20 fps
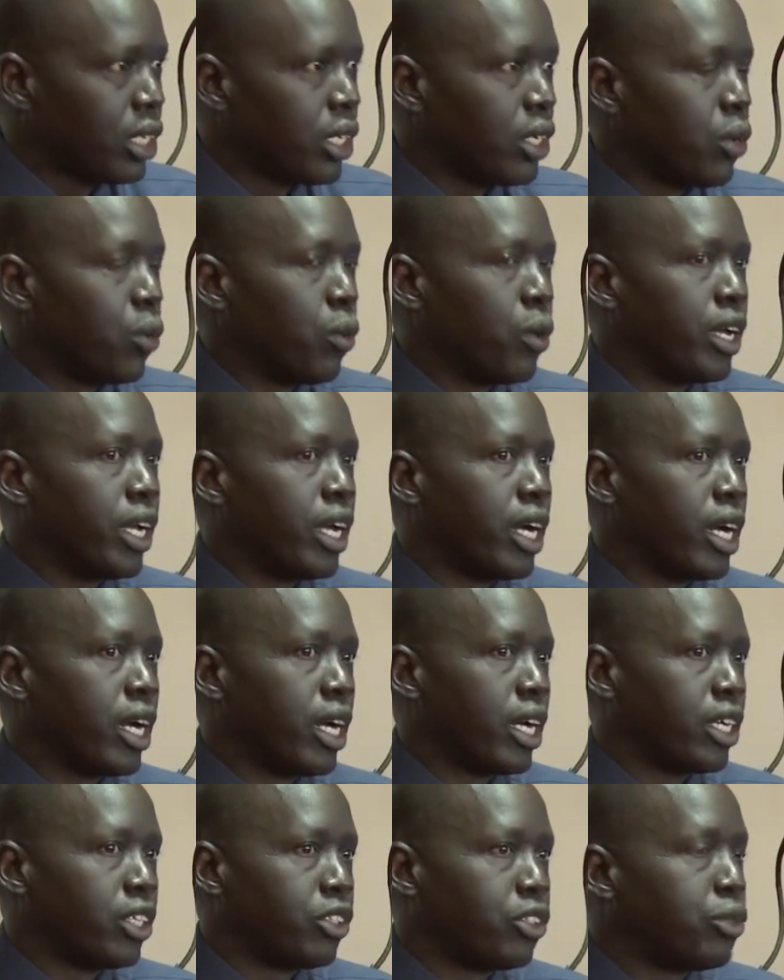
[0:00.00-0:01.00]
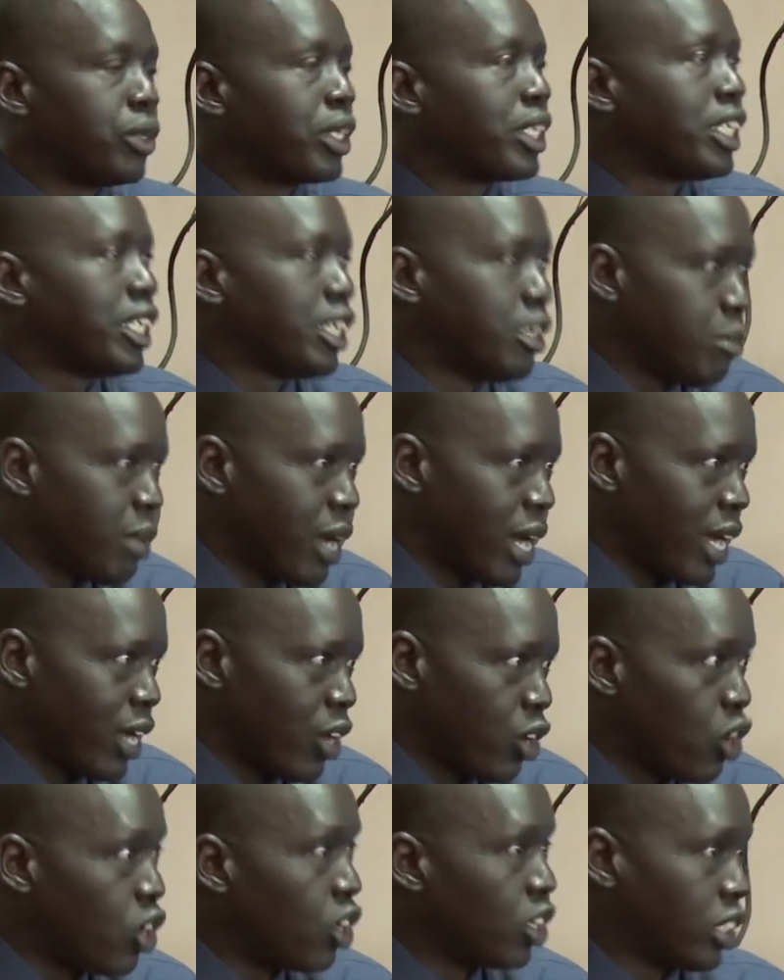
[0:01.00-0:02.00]
we are restricted by
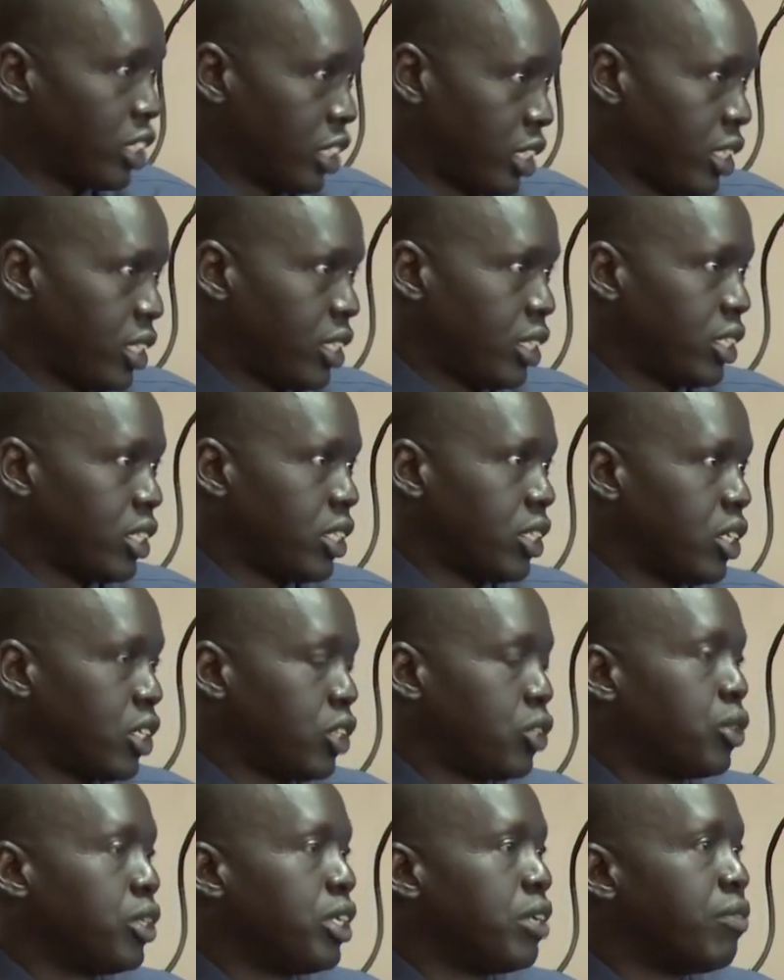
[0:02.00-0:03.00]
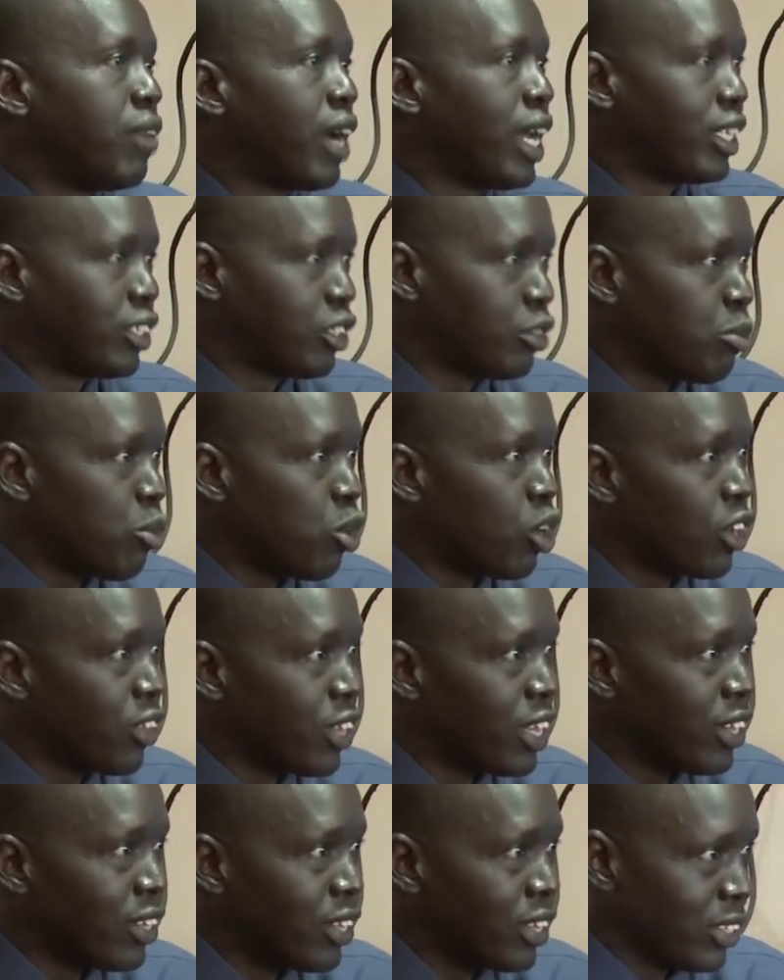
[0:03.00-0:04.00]
court not to divulge more
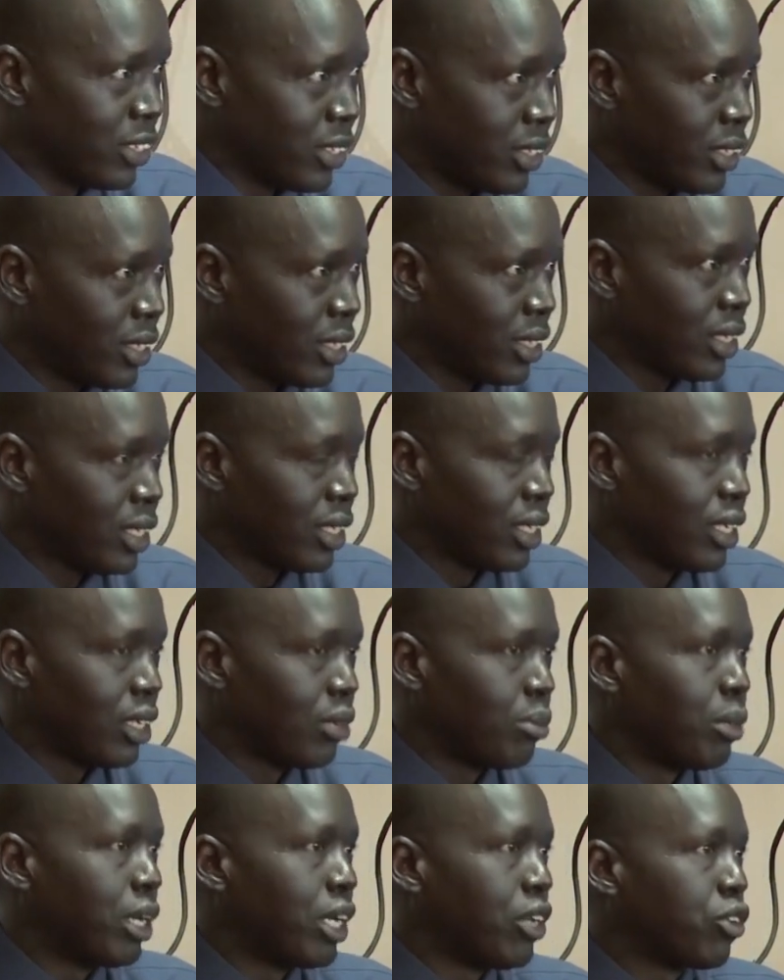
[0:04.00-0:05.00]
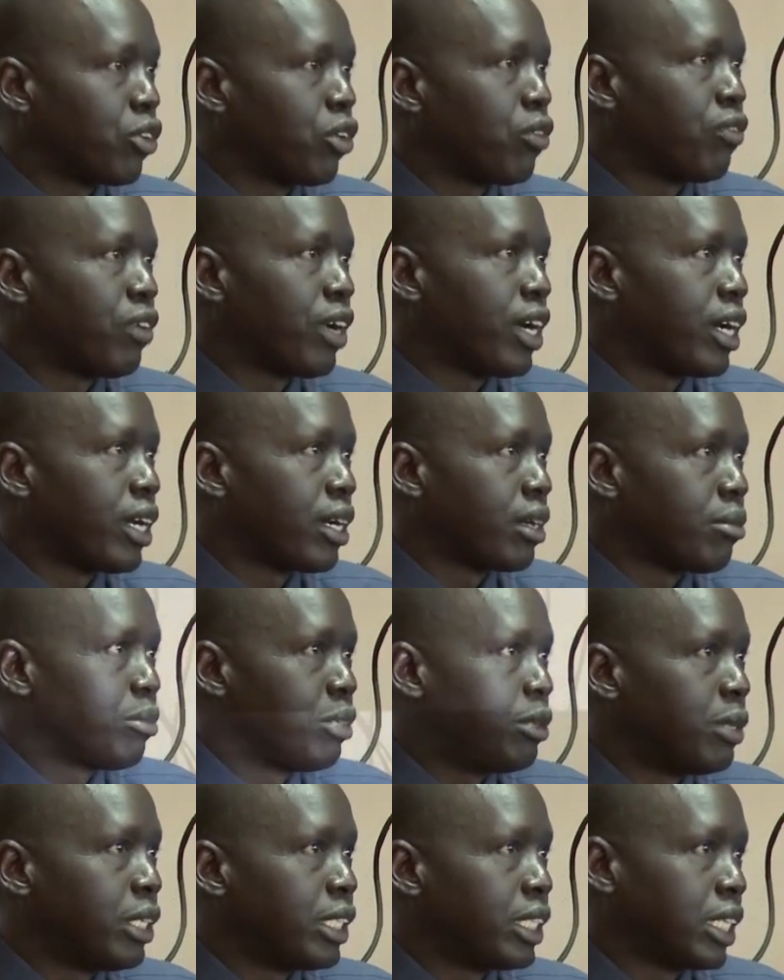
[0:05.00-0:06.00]
than this. But so far,
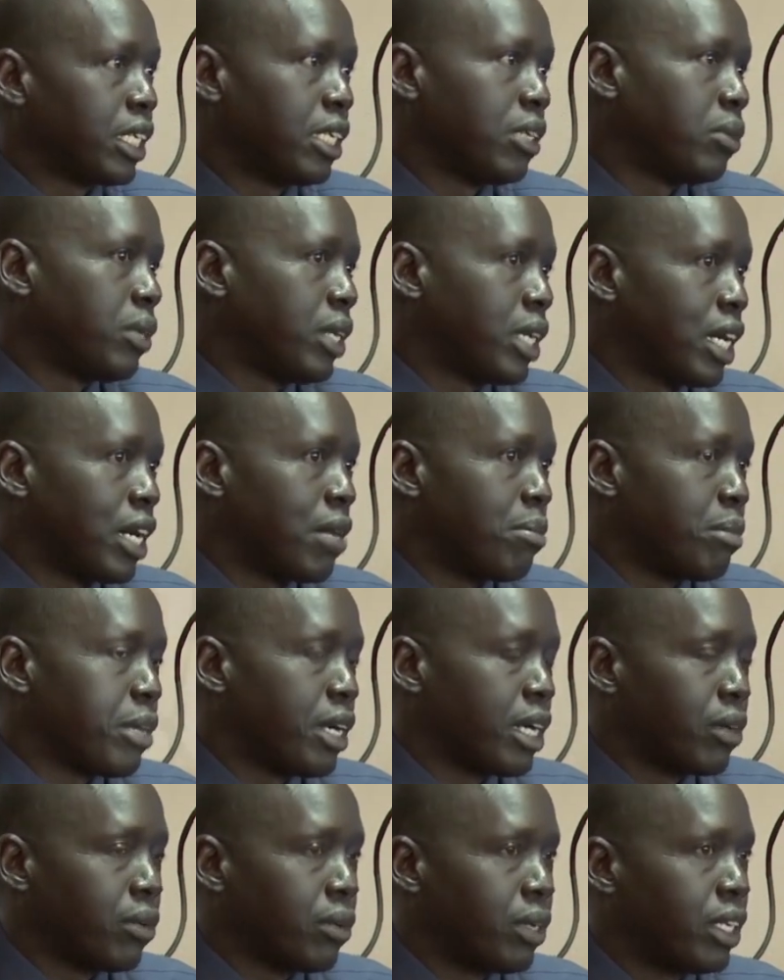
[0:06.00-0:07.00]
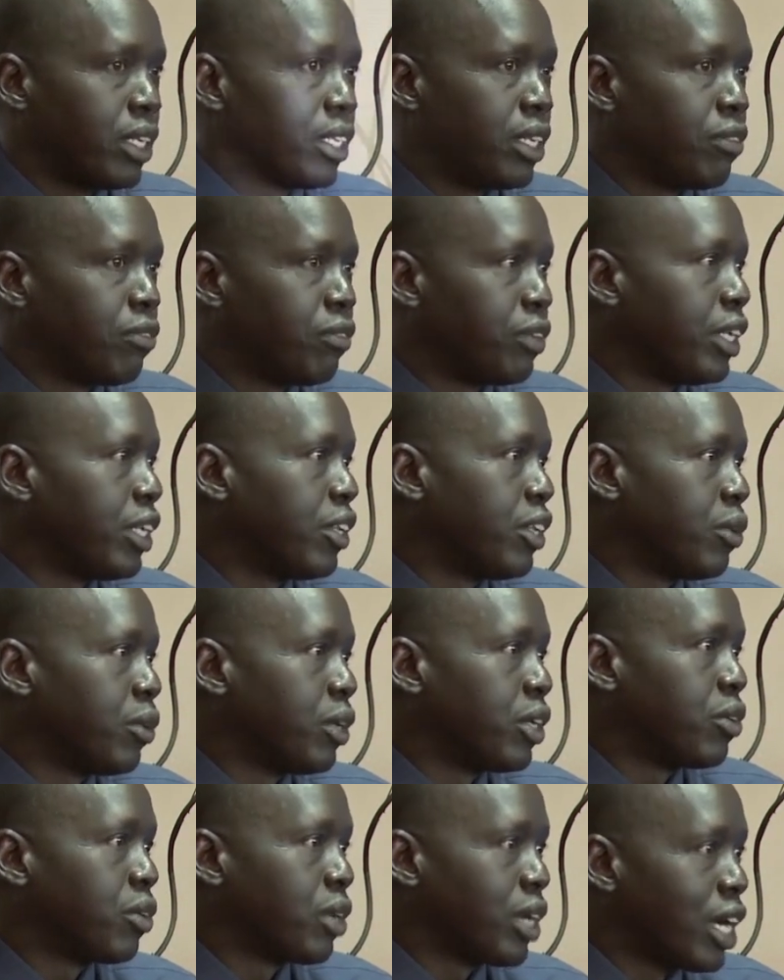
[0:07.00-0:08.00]
Bivacel will come back when they feel they
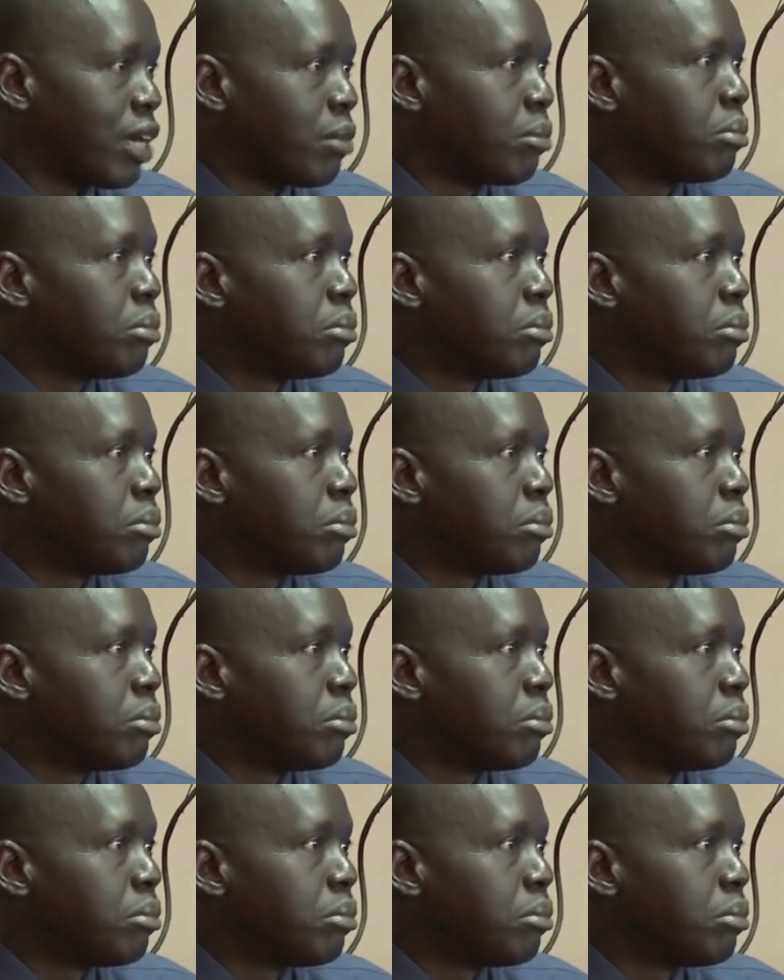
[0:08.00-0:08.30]
want to come,